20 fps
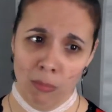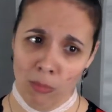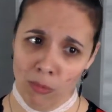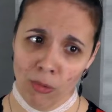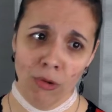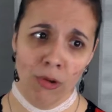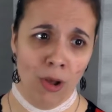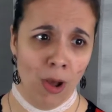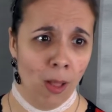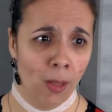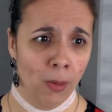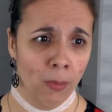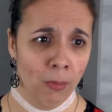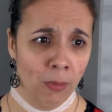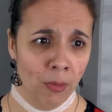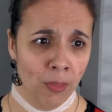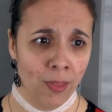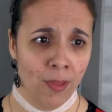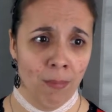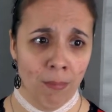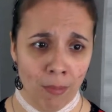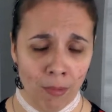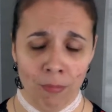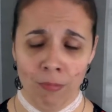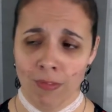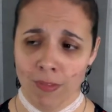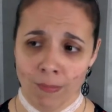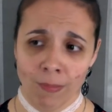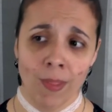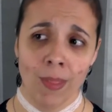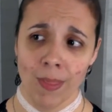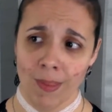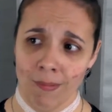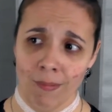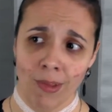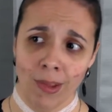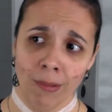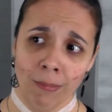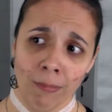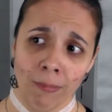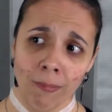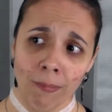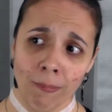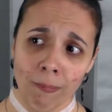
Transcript: more tolerable than most of the living.